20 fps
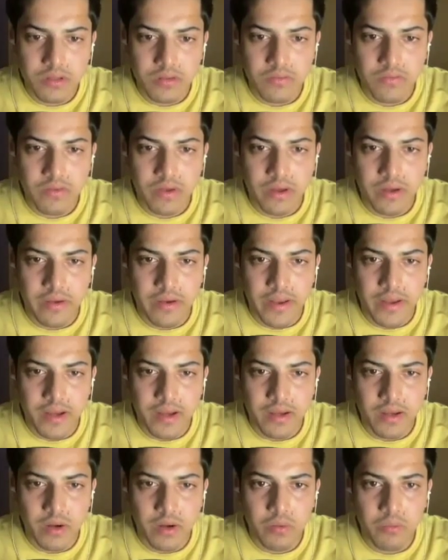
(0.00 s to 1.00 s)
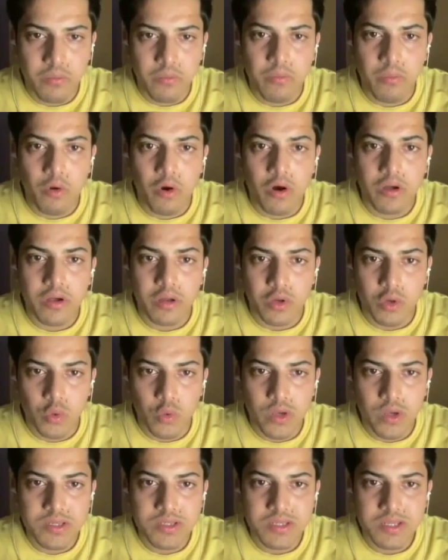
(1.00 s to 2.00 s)
If I drag it down, bought
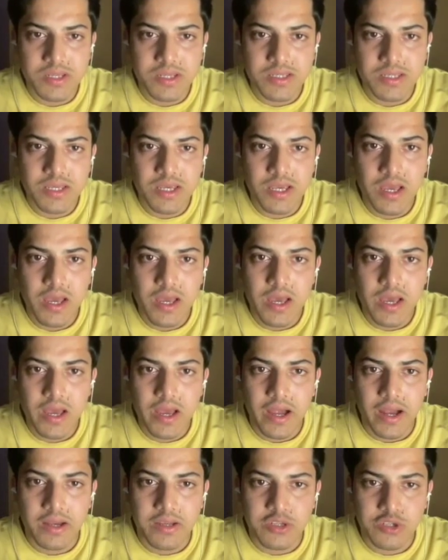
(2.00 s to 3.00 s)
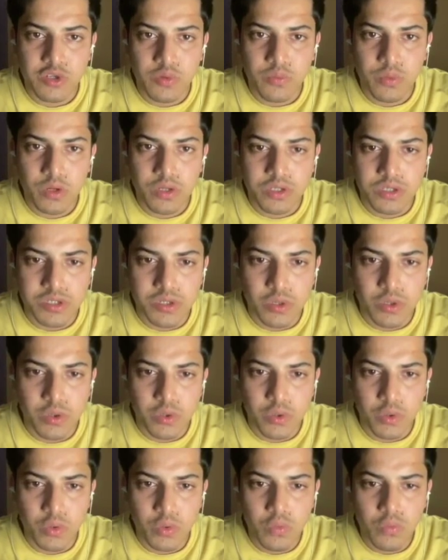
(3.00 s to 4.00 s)
USDC at
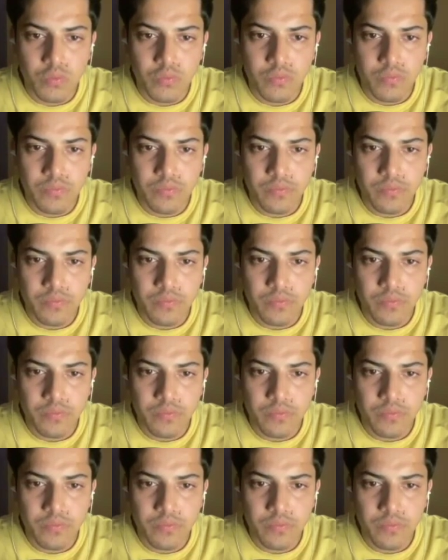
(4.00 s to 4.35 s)
0.02.